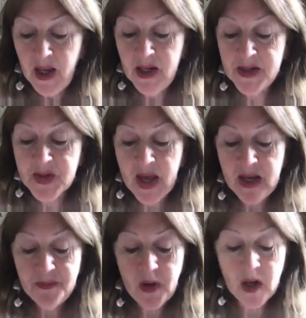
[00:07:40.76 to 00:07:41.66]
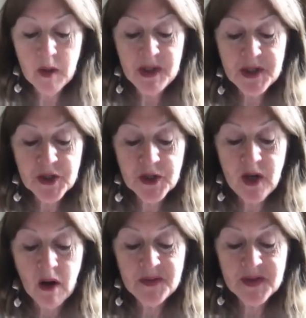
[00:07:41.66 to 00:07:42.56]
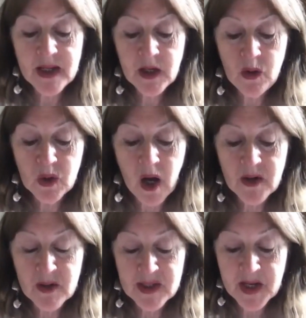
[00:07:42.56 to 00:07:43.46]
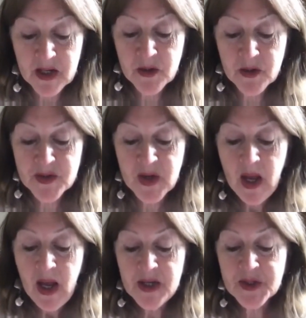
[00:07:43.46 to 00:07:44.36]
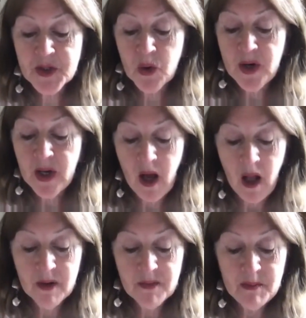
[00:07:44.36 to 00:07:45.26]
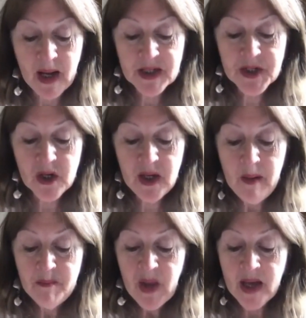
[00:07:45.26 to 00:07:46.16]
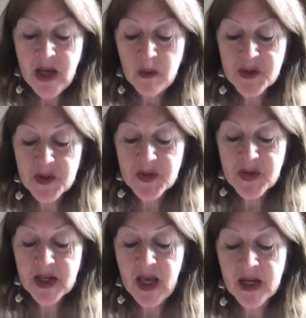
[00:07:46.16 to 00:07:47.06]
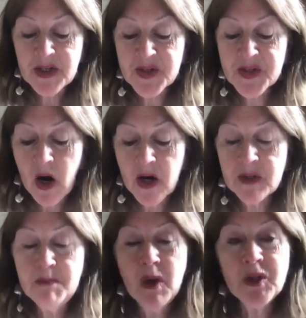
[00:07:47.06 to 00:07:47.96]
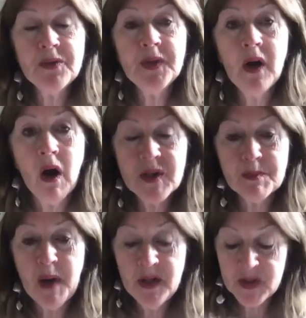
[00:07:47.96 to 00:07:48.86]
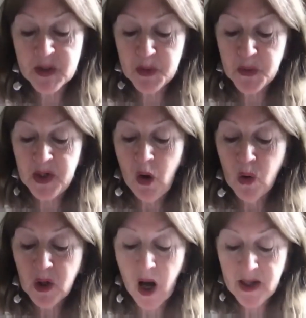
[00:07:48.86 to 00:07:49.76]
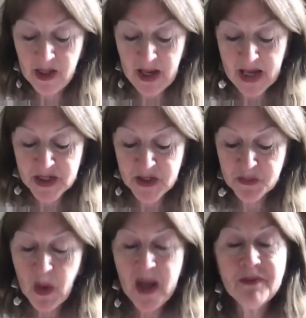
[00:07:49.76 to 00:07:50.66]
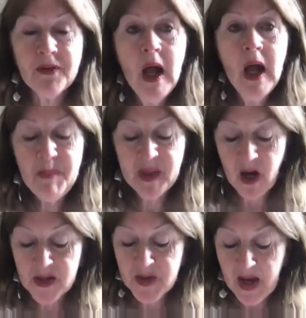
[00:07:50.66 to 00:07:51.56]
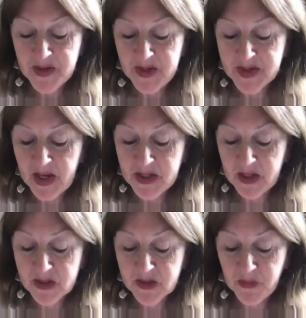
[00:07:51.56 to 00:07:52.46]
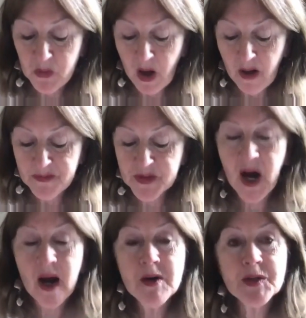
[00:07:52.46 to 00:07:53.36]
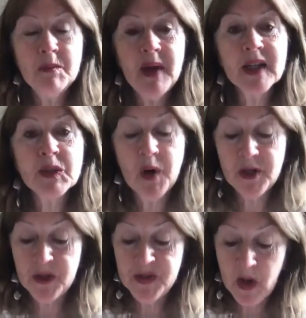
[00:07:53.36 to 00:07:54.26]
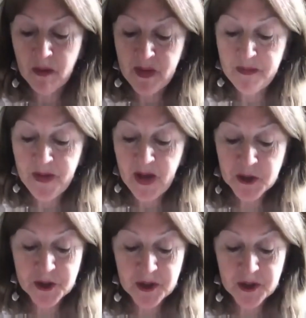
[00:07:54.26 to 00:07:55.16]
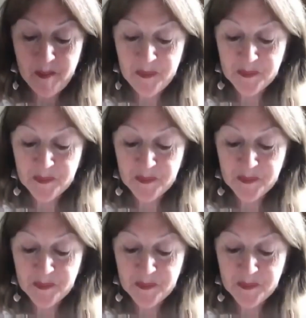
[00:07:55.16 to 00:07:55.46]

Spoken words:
In his 8-volume edition of Daniel O'Connell's letters, historian Oliver MacDonagh announces that he had discarded much of the correspondence between O'Connell and his wife because, as he said, it is full of tiresome expressions of affection.